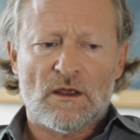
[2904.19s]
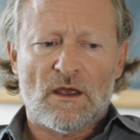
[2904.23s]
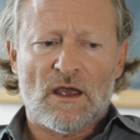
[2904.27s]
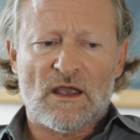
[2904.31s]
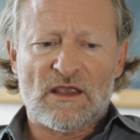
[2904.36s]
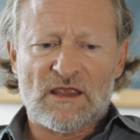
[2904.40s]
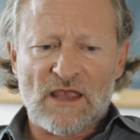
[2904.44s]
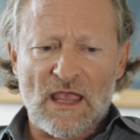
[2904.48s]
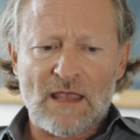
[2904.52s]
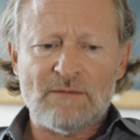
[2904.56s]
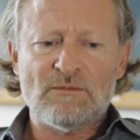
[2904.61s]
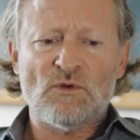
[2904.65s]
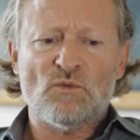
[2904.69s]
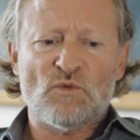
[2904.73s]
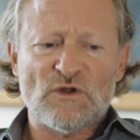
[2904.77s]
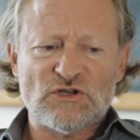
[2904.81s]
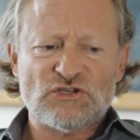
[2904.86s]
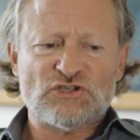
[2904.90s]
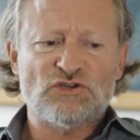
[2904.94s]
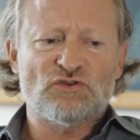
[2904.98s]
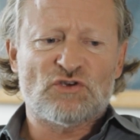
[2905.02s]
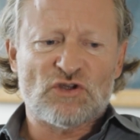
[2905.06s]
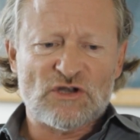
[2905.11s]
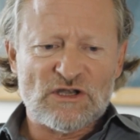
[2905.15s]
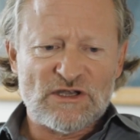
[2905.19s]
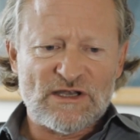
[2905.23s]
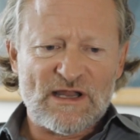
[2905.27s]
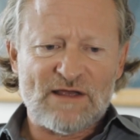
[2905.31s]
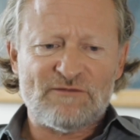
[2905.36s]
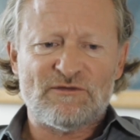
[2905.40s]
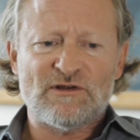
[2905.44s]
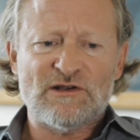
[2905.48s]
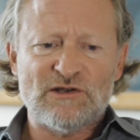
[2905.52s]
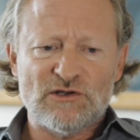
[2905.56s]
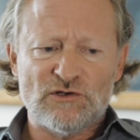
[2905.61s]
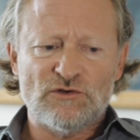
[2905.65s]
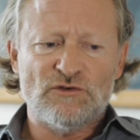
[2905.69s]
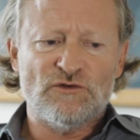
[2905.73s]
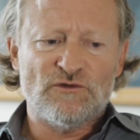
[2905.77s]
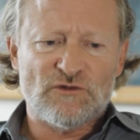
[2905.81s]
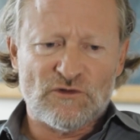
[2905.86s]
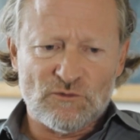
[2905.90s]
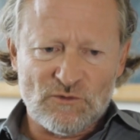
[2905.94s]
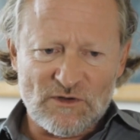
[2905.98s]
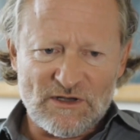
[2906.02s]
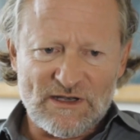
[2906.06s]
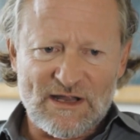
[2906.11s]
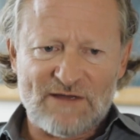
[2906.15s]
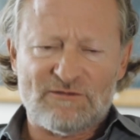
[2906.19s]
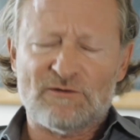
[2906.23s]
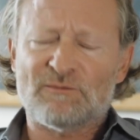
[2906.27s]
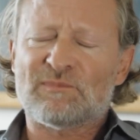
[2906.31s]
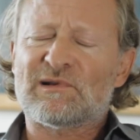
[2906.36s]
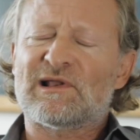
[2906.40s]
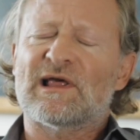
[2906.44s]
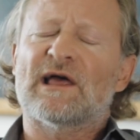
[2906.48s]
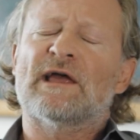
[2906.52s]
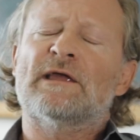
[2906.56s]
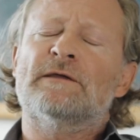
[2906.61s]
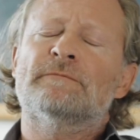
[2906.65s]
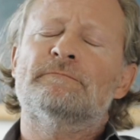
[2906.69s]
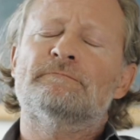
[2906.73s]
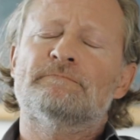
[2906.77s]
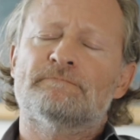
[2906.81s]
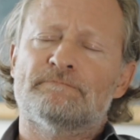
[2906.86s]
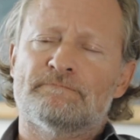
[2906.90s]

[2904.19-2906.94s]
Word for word: A game at which you could never lose, you would never play.